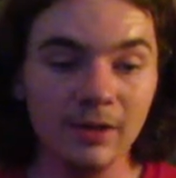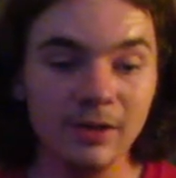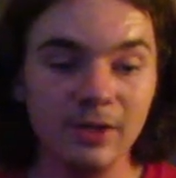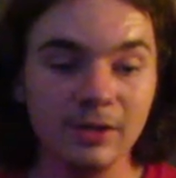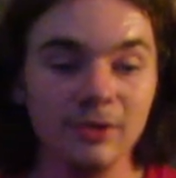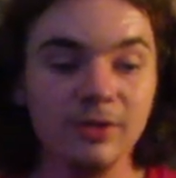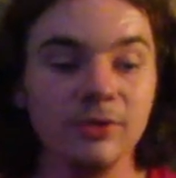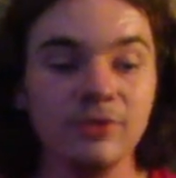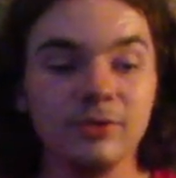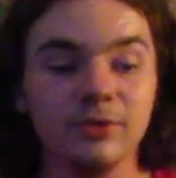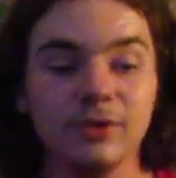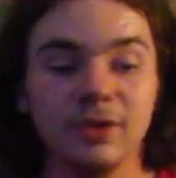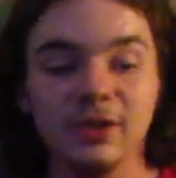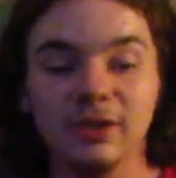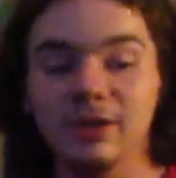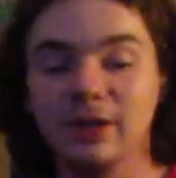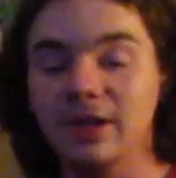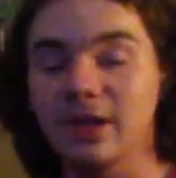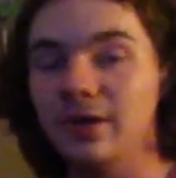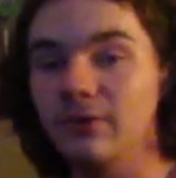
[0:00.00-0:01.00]
Another
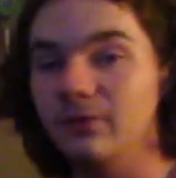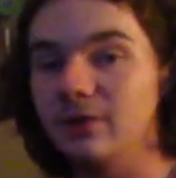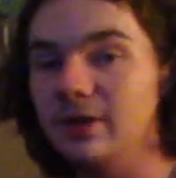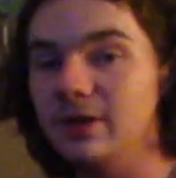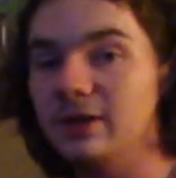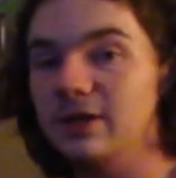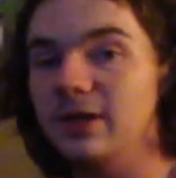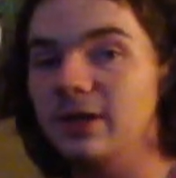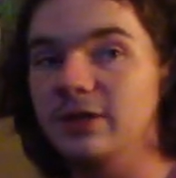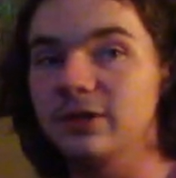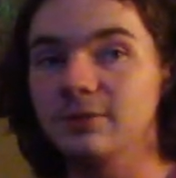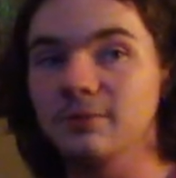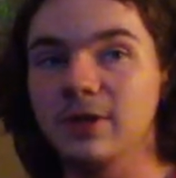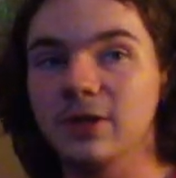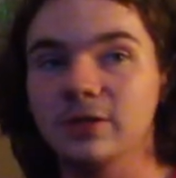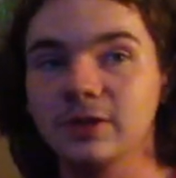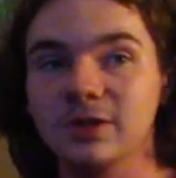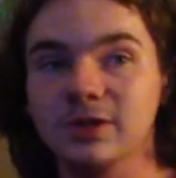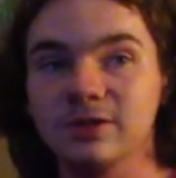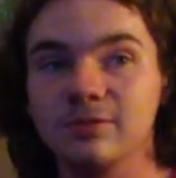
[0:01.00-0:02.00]
thing that I really liked
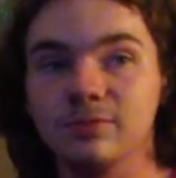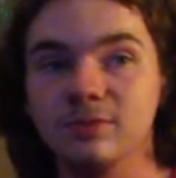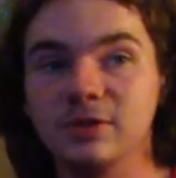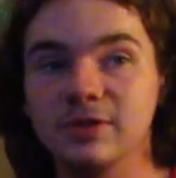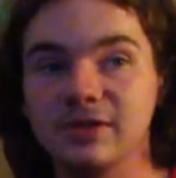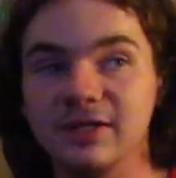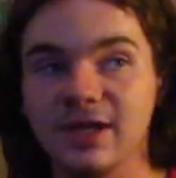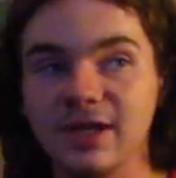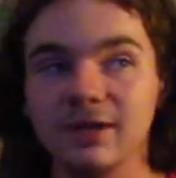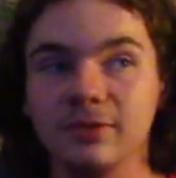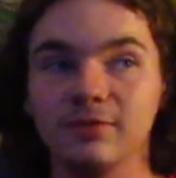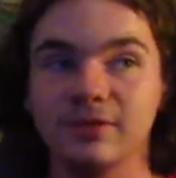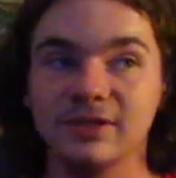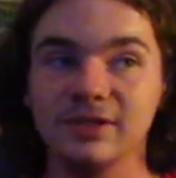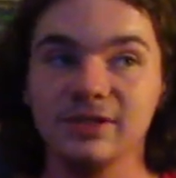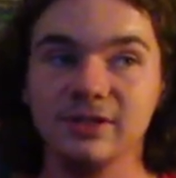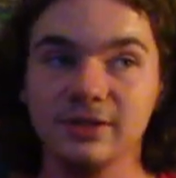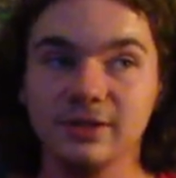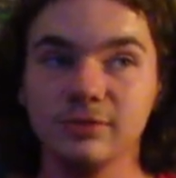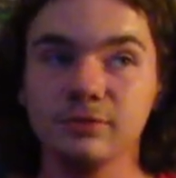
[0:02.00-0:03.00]
about this was that
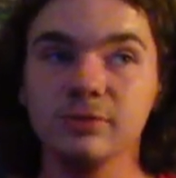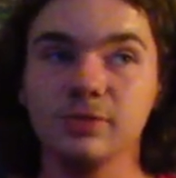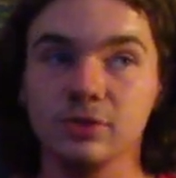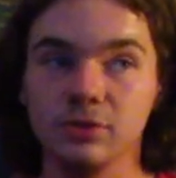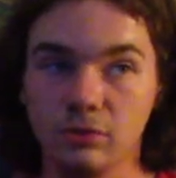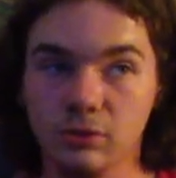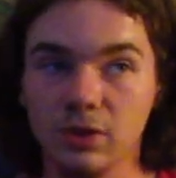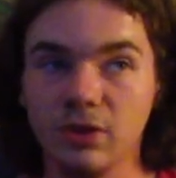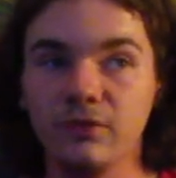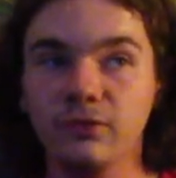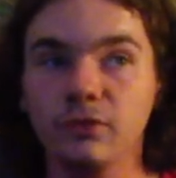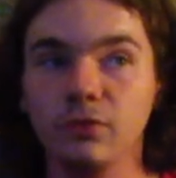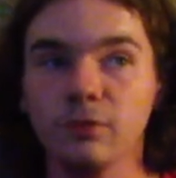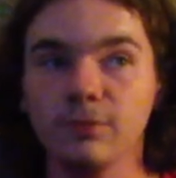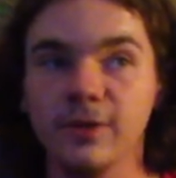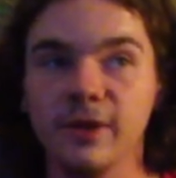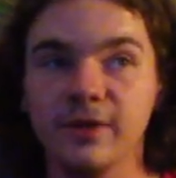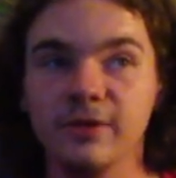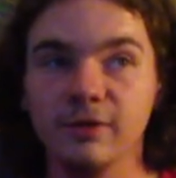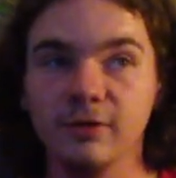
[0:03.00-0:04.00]
since it was a 24
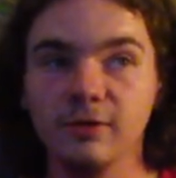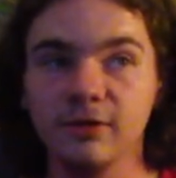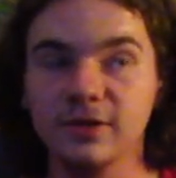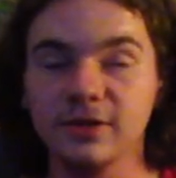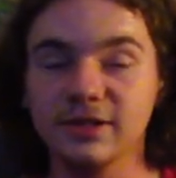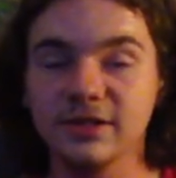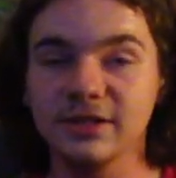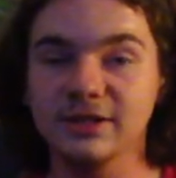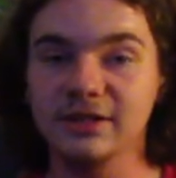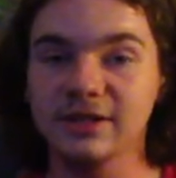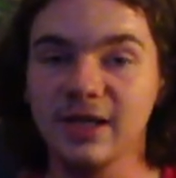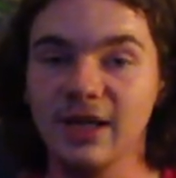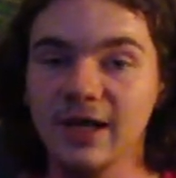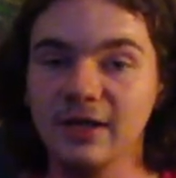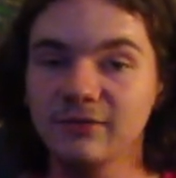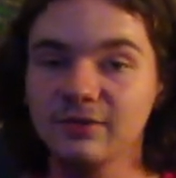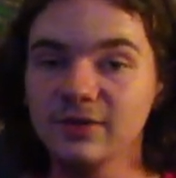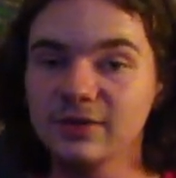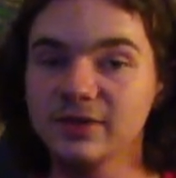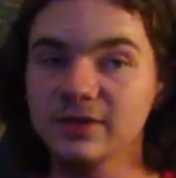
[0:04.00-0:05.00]
by 36
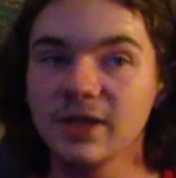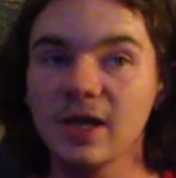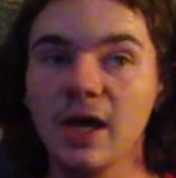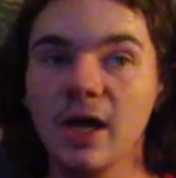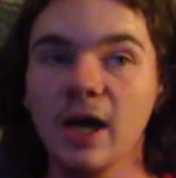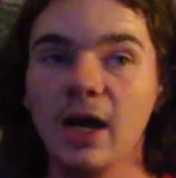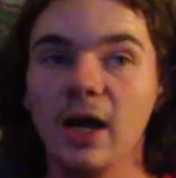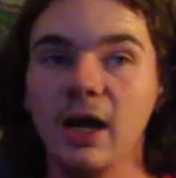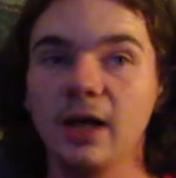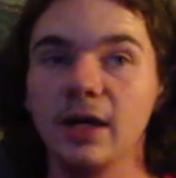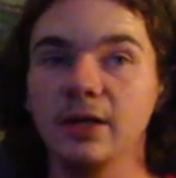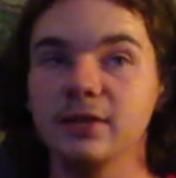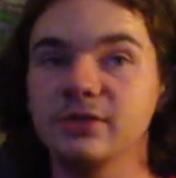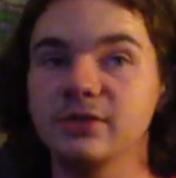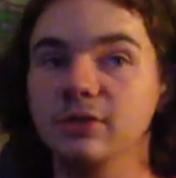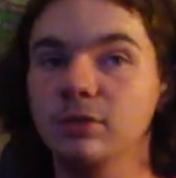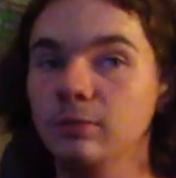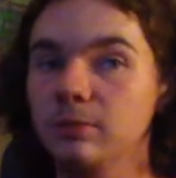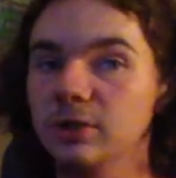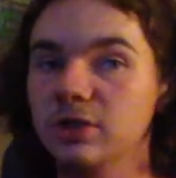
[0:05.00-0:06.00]
canvas, I had
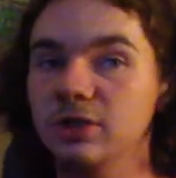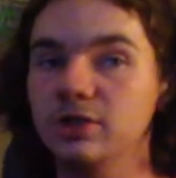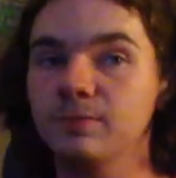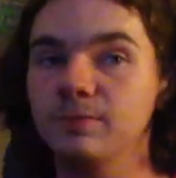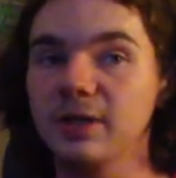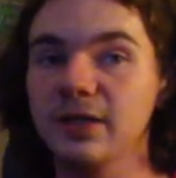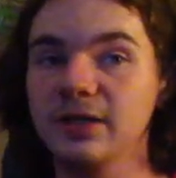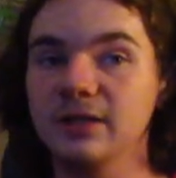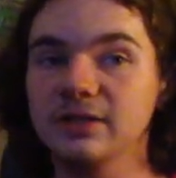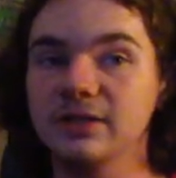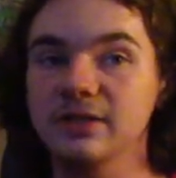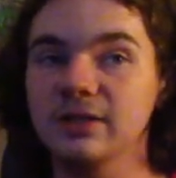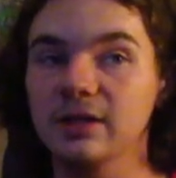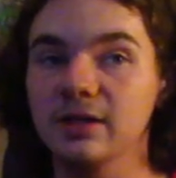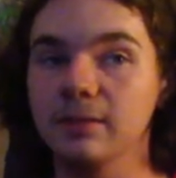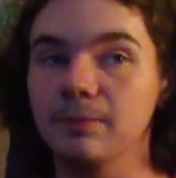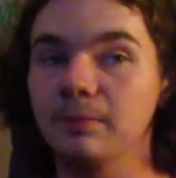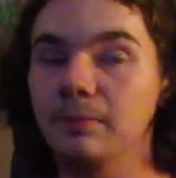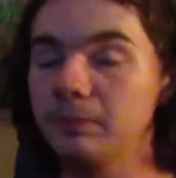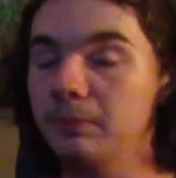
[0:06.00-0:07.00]
so much space
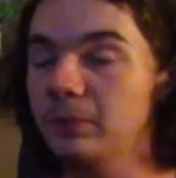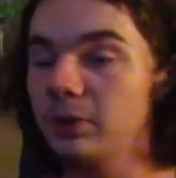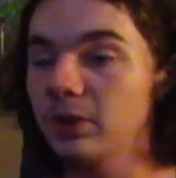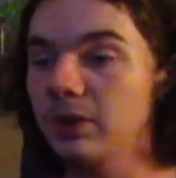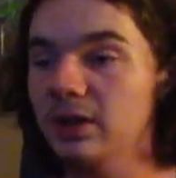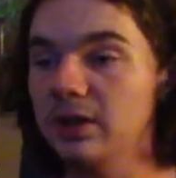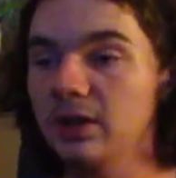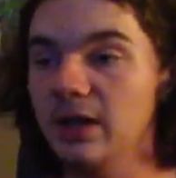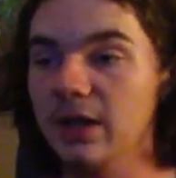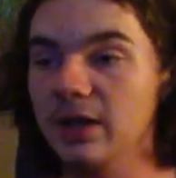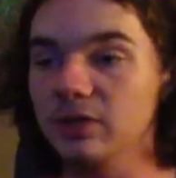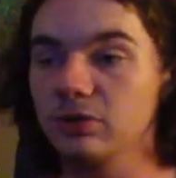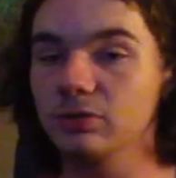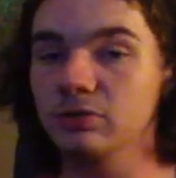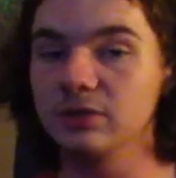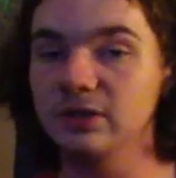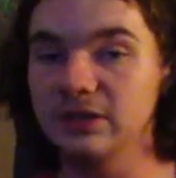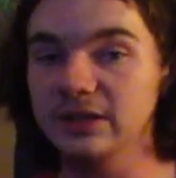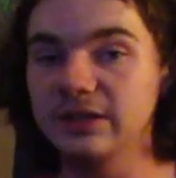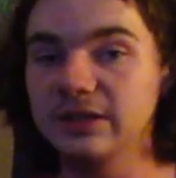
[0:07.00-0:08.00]
to put in
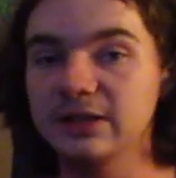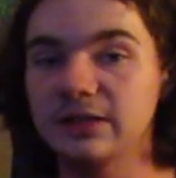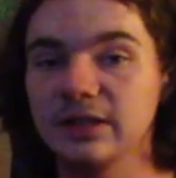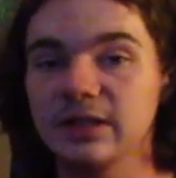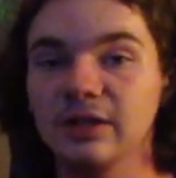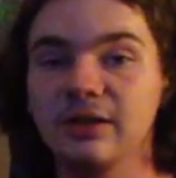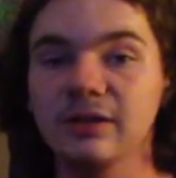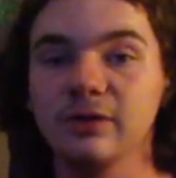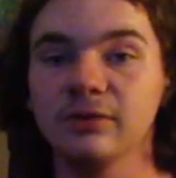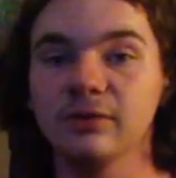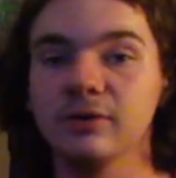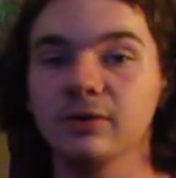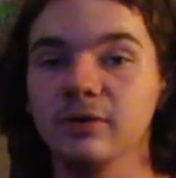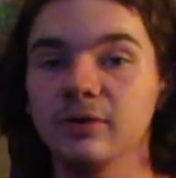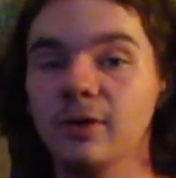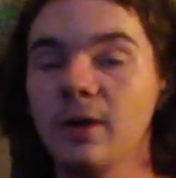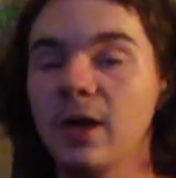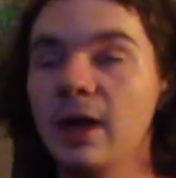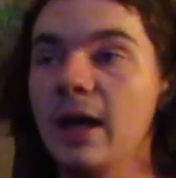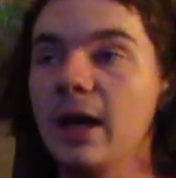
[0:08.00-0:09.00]
extra detail
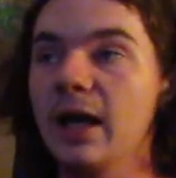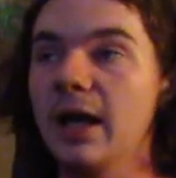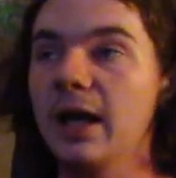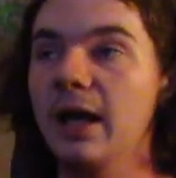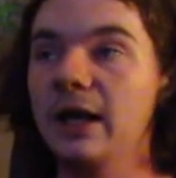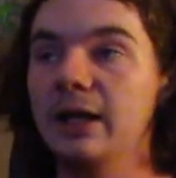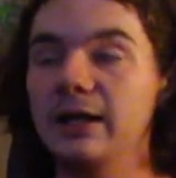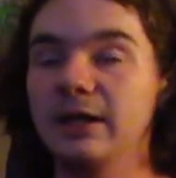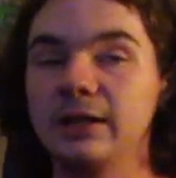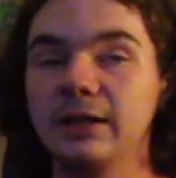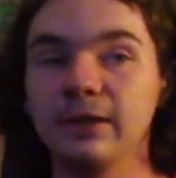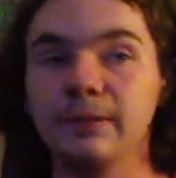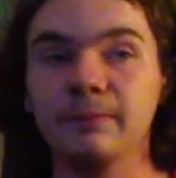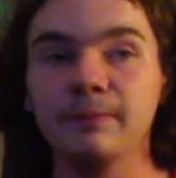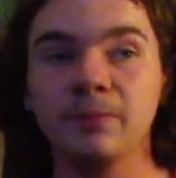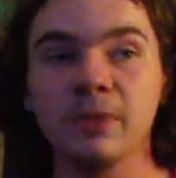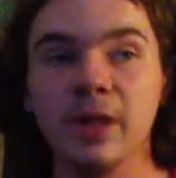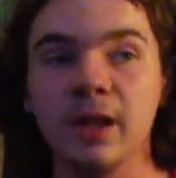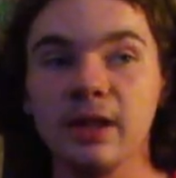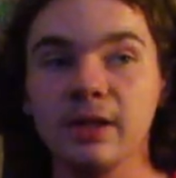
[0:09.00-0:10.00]
or
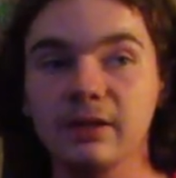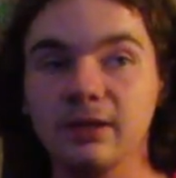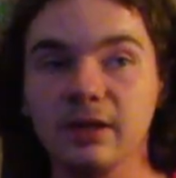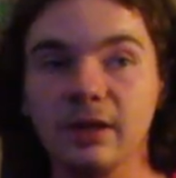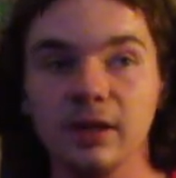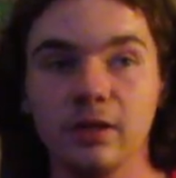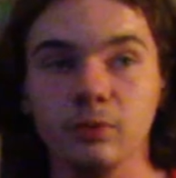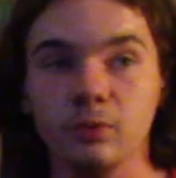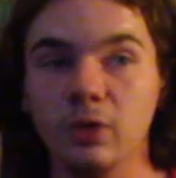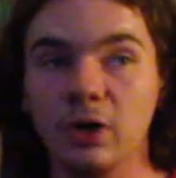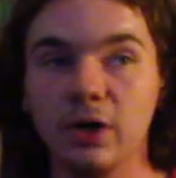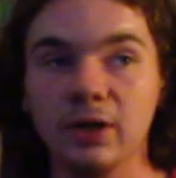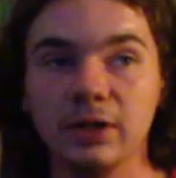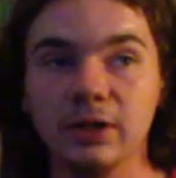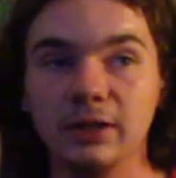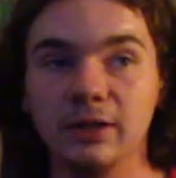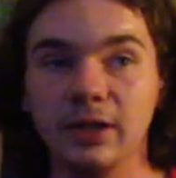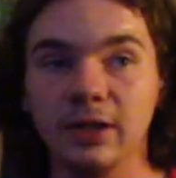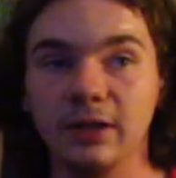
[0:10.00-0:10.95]
anything I wanted.